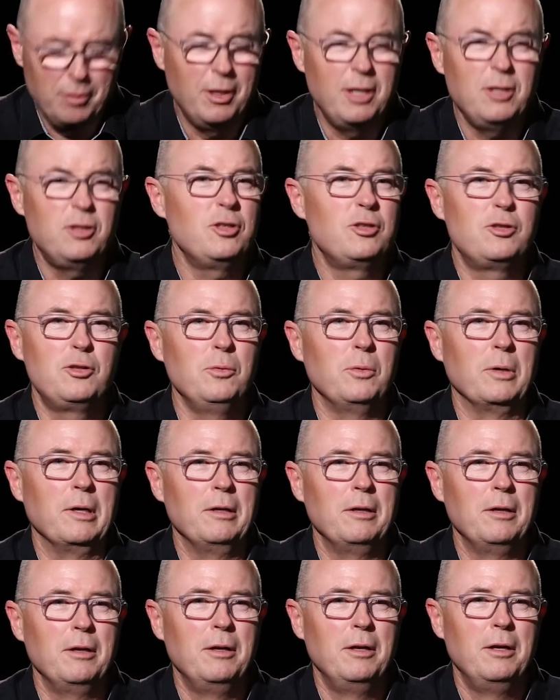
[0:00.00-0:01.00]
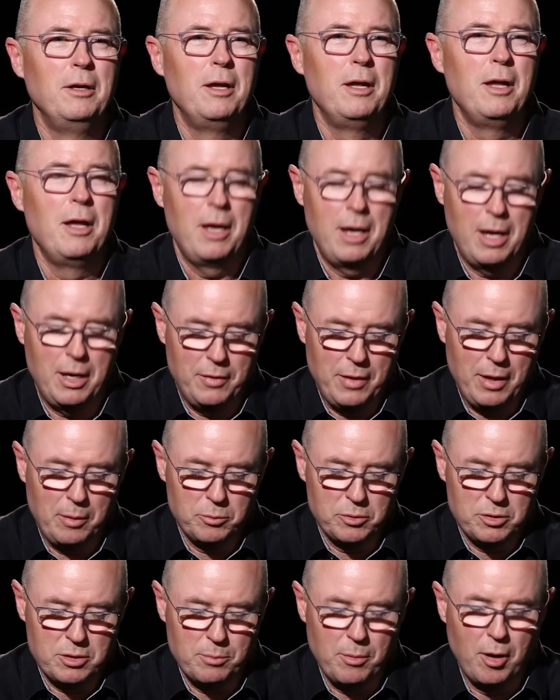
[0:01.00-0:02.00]
let's just do it. And that
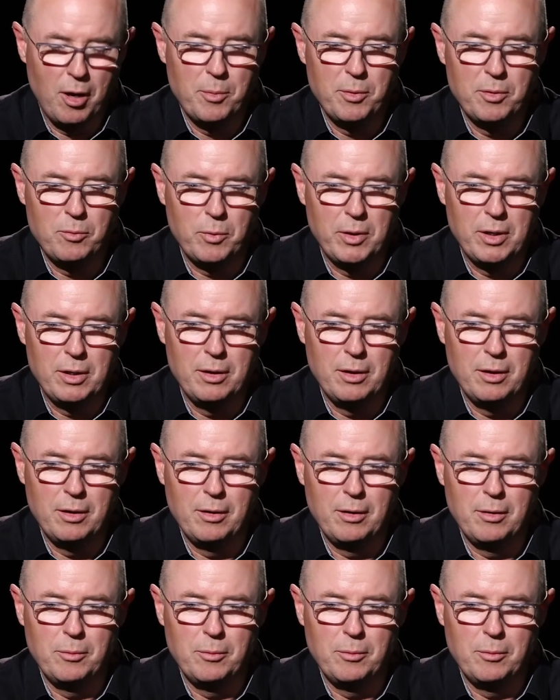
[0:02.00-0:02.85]
was the moment when